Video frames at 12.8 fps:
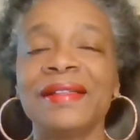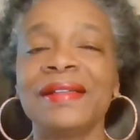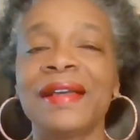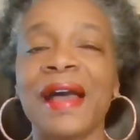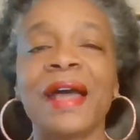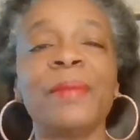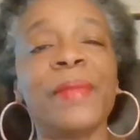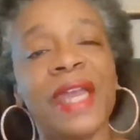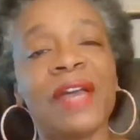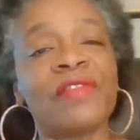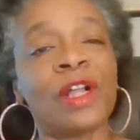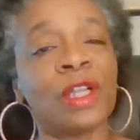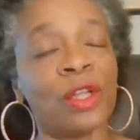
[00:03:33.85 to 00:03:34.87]
God may
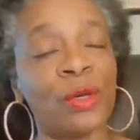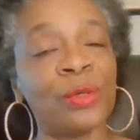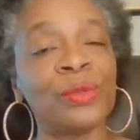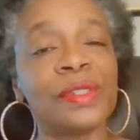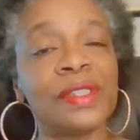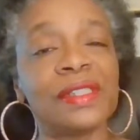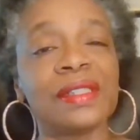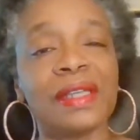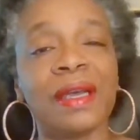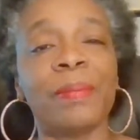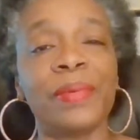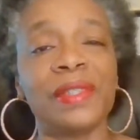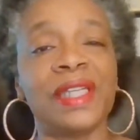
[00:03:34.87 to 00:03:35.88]
have closed
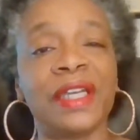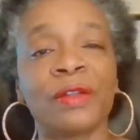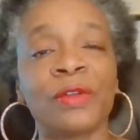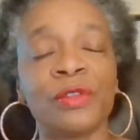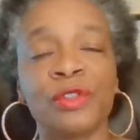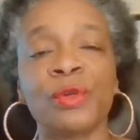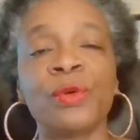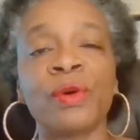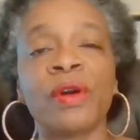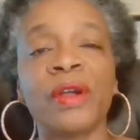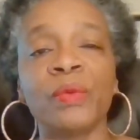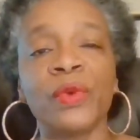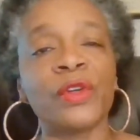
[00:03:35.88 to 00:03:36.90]
a particular door
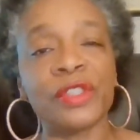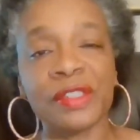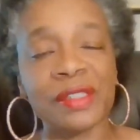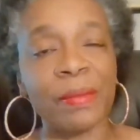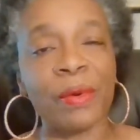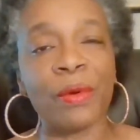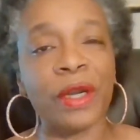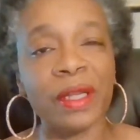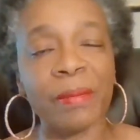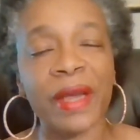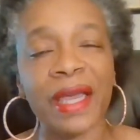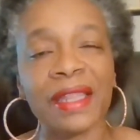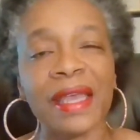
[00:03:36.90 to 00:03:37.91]
and we're disappointed
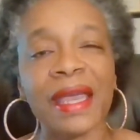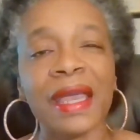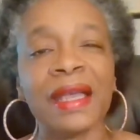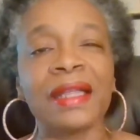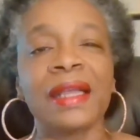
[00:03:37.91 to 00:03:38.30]
by that.